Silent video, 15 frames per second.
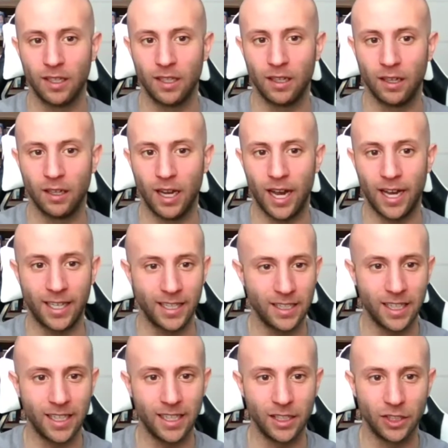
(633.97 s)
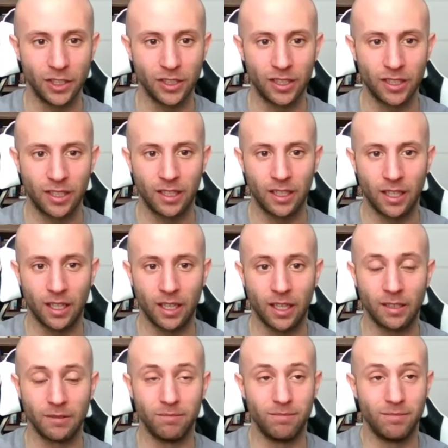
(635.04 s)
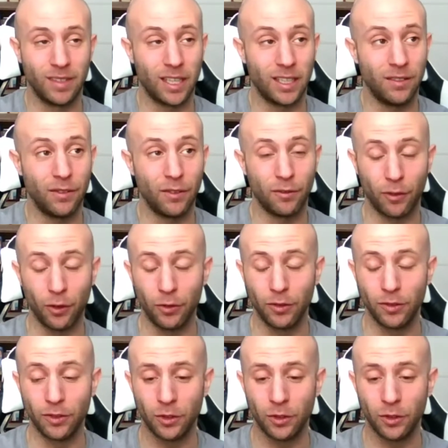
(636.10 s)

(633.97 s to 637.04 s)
at his age, and even further.